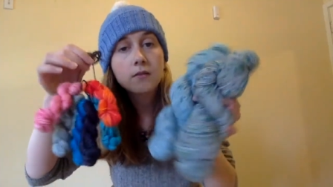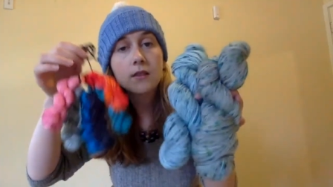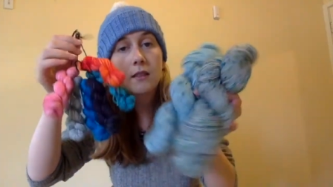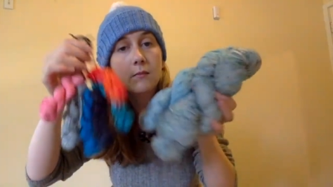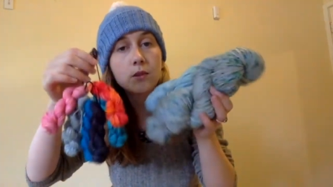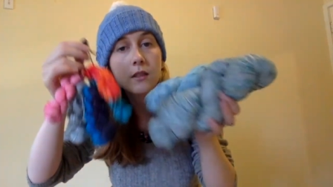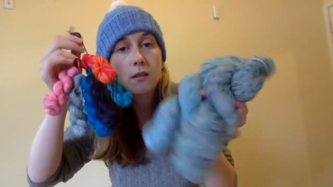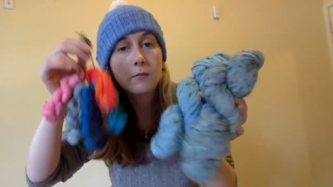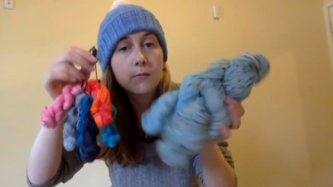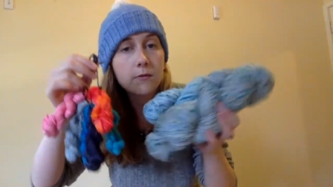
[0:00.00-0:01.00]
and put
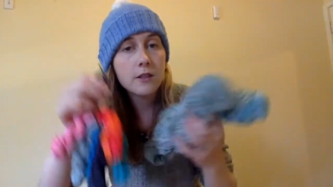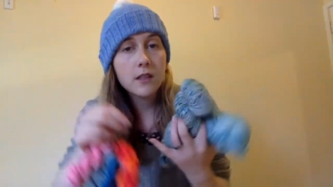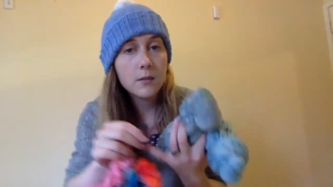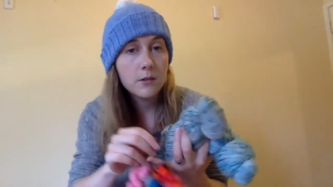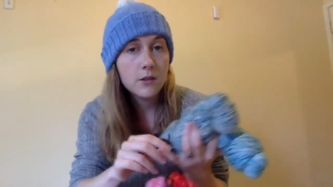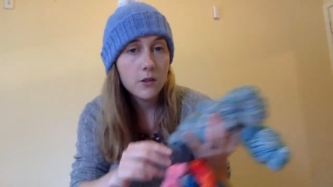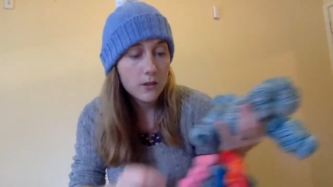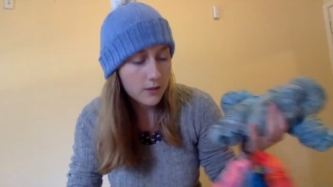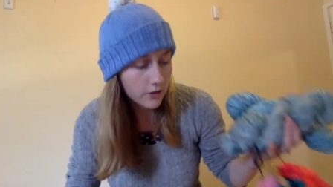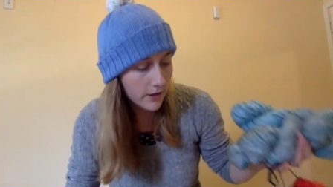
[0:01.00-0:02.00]
it a couple of
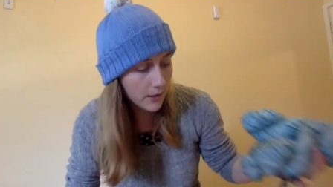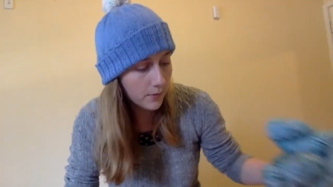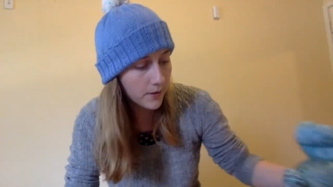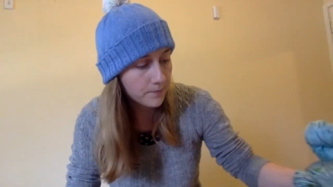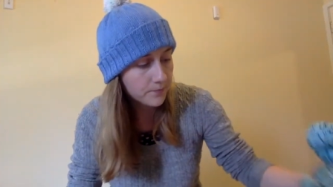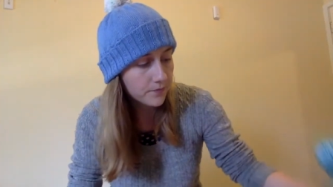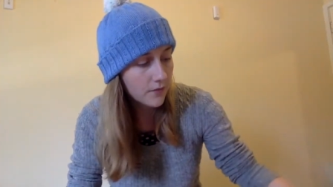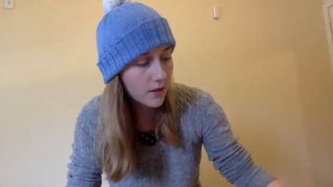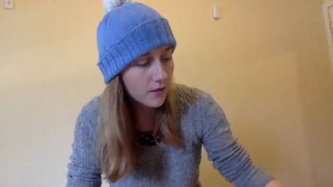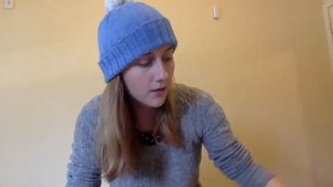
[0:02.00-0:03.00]
dollars cheaper
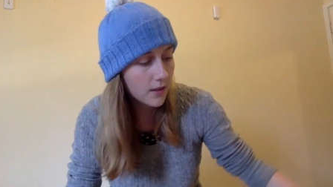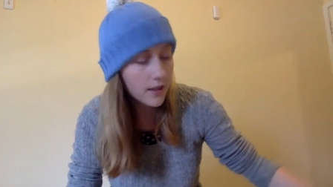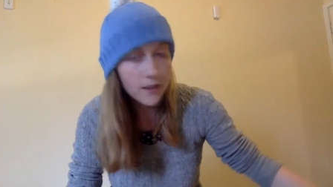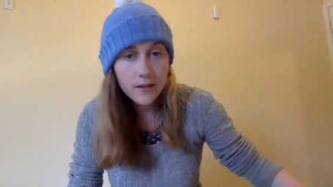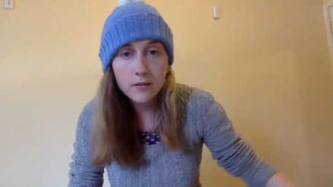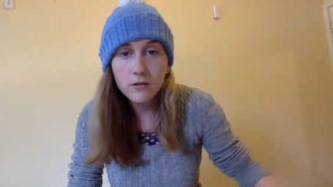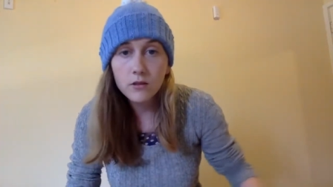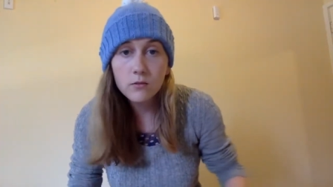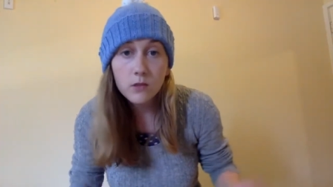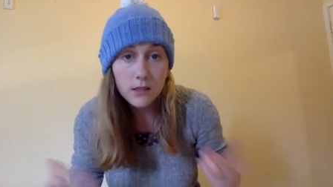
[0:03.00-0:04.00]
because I
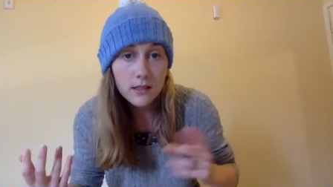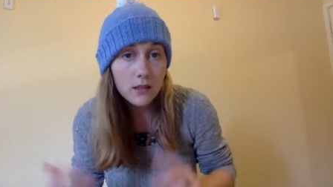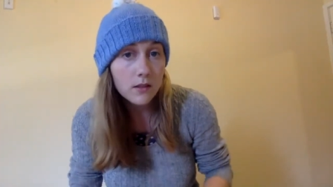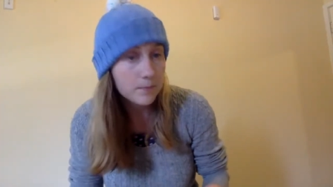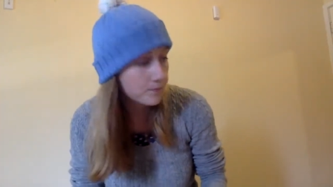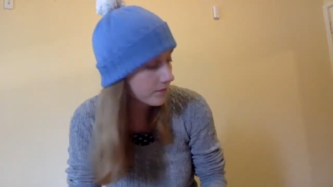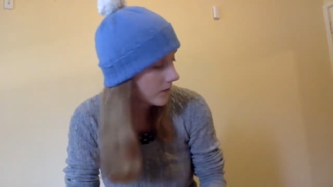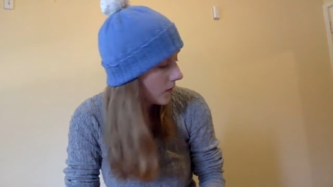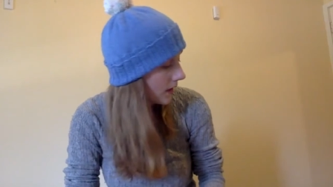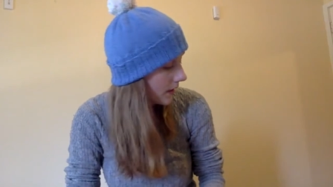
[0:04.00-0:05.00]
just want to sell them
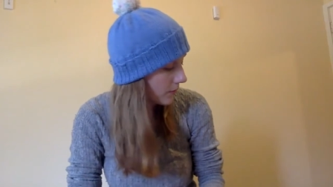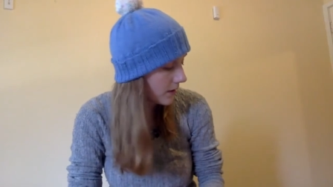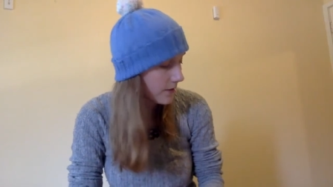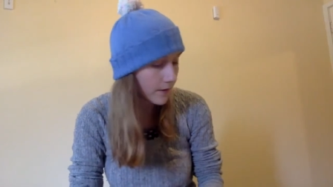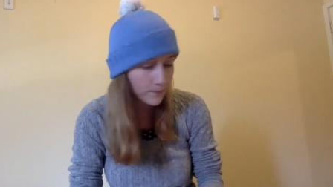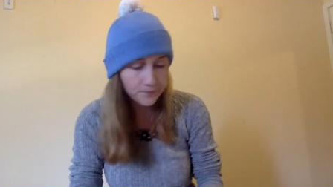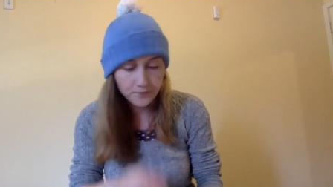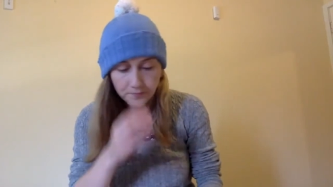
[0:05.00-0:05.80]
and I get rid of them.